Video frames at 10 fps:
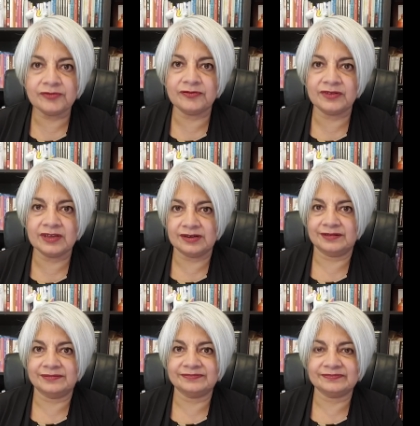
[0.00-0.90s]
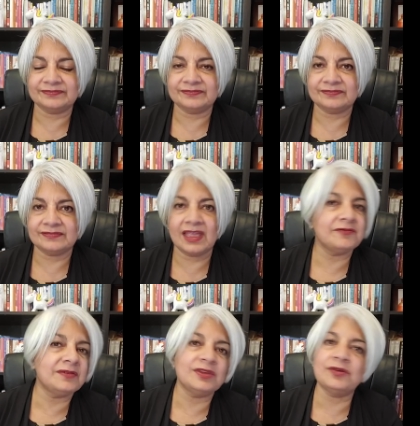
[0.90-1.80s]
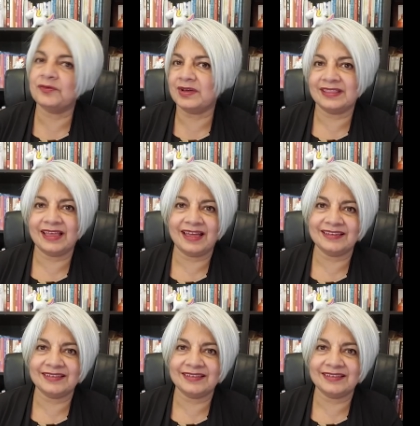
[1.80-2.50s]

fear, and we don't want that.